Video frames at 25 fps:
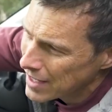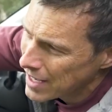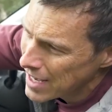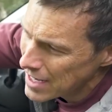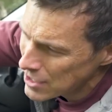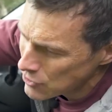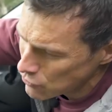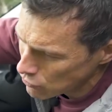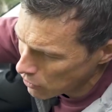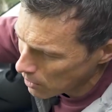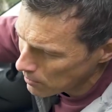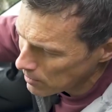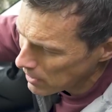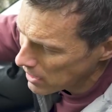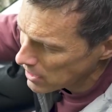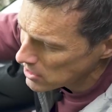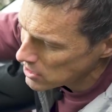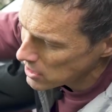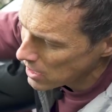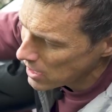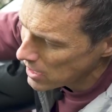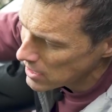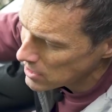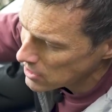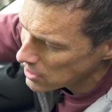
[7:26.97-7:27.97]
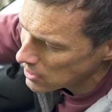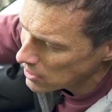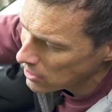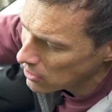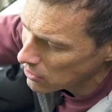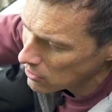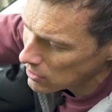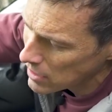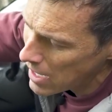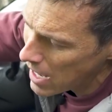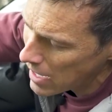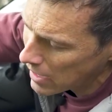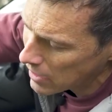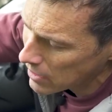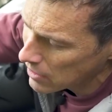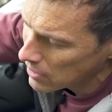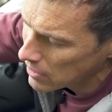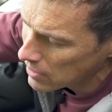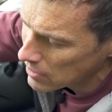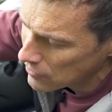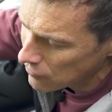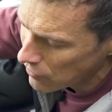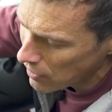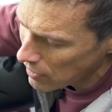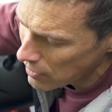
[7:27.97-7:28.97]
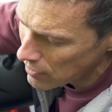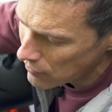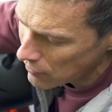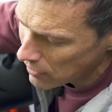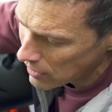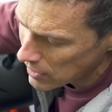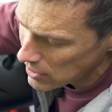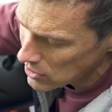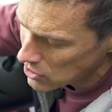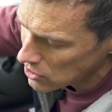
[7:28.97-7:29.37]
It's rubbish. It's going to look knackered very, very